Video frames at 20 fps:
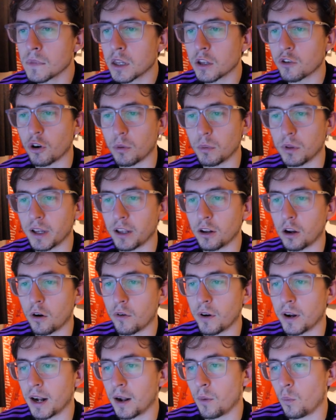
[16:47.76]
drawing with Leyton
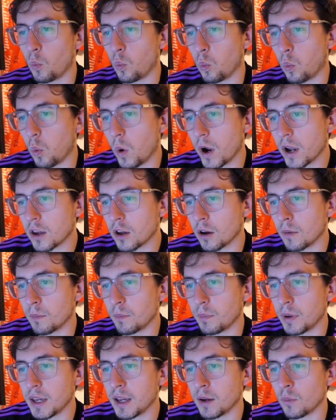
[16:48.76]
Orient, and Wycombe
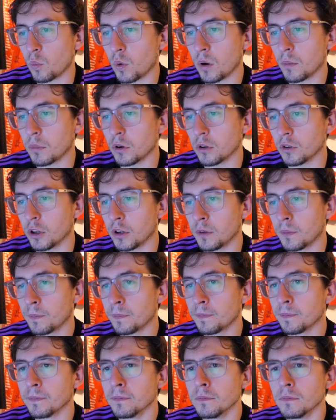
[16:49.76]
beating Wimbledon.
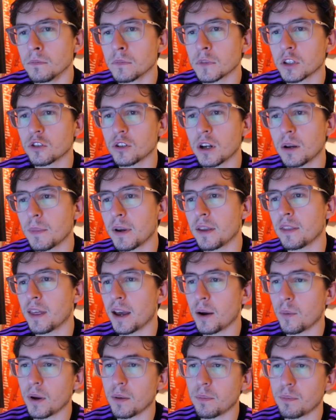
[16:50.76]
They try to make
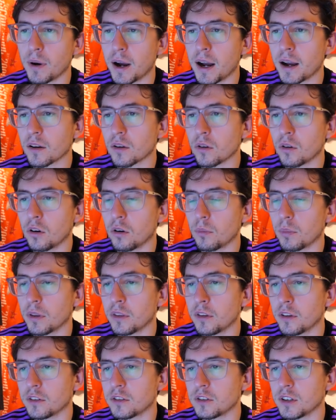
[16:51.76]
their way back up
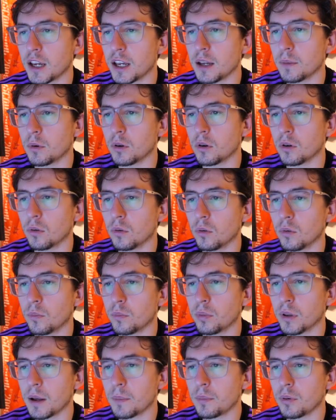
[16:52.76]
the table.
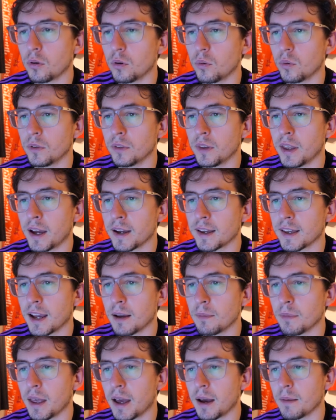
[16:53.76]
Blackpool win their
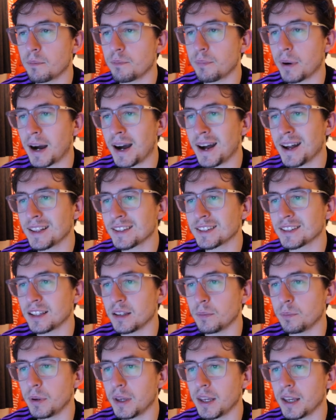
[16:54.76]
game there.
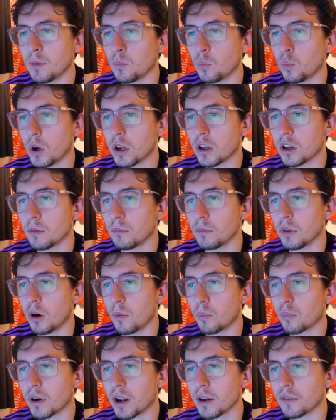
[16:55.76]
Barnsley beating Wycombe though.
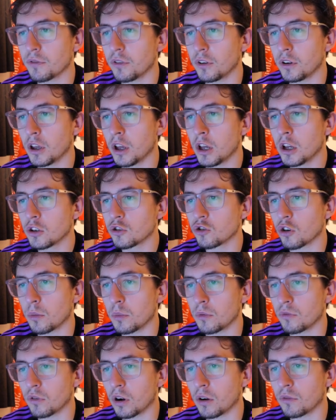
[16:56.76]
Bradford drawing
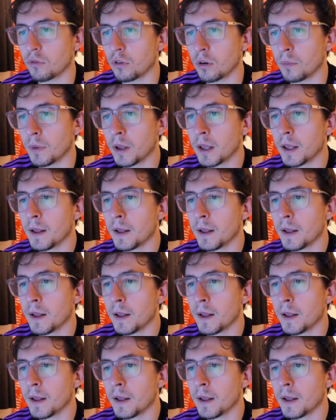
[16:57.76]
with Rotherham.